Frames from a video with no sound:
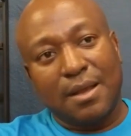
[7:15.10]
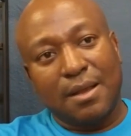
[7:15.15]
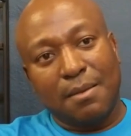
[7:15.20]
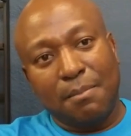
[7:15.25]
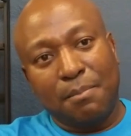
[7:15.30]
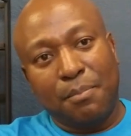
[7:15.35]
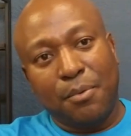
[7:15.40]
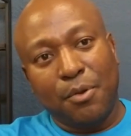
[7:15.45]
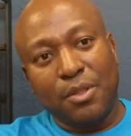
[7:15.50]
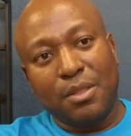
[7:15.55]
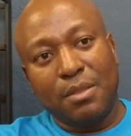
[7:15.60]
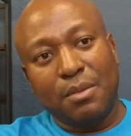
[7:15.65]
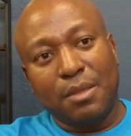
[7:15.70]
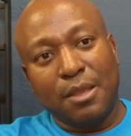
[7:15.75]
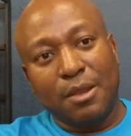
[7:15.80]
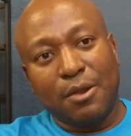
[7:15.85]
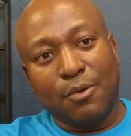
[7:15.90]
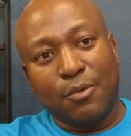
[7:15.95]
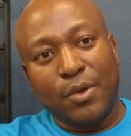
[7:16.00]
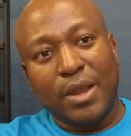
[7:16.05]
put
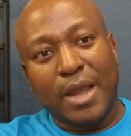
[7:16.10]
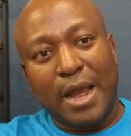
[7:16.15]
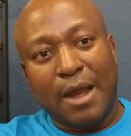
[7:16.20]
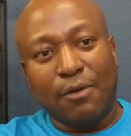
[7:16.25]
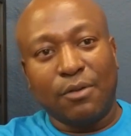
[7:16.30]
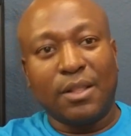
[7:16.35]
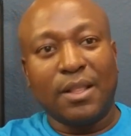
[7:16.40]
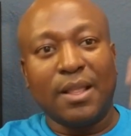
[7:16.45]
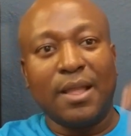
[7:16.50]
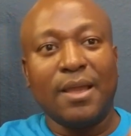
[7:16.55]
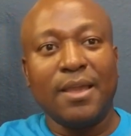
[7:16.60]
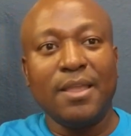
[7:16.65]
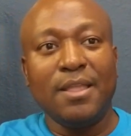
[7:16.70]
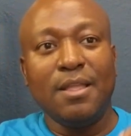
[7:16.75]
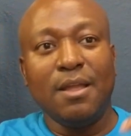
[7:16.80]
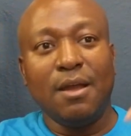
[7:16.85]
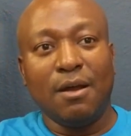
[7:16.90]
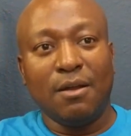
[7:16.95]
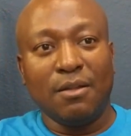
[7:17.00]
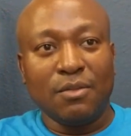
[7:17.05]
a quick outline
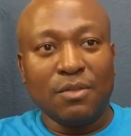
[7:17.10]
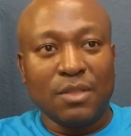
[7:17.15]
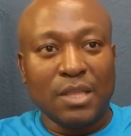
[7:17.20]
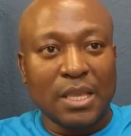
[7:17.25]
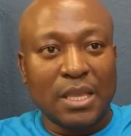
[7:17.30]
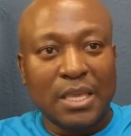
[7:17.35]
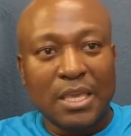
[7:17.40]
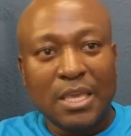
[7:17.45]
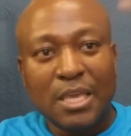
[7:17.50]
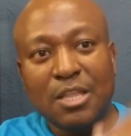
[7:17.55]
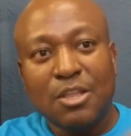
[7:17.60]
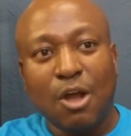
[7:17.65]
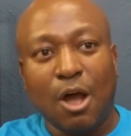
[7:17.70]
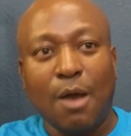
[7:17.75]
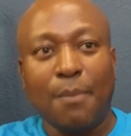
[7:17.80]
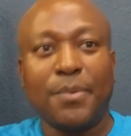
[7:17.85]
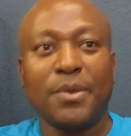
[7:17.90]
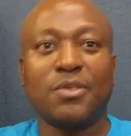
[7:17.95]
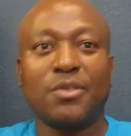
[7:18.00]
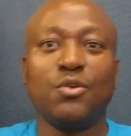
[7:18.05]
on the key
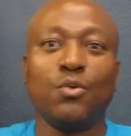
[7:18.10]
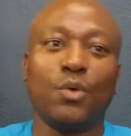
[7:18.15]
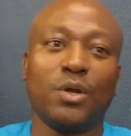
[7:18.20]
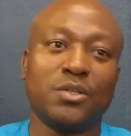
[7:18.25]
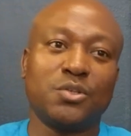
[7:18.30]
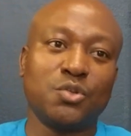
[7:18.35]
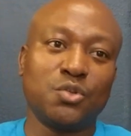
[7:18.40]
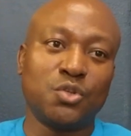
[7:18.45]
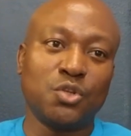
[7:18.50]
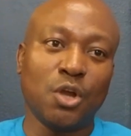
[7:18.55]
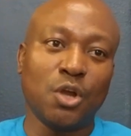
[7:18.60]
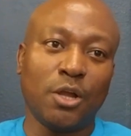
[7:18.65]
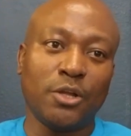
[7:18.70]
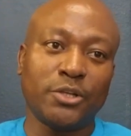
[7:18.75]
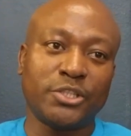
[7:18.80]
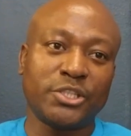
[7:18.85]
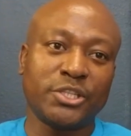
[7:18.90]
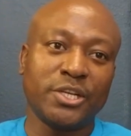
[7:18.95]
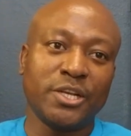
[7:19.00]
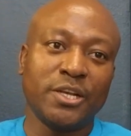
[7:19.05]
topics you want to
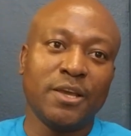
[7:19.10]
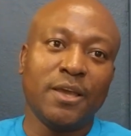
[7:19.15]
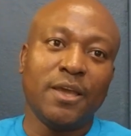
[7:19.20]
touch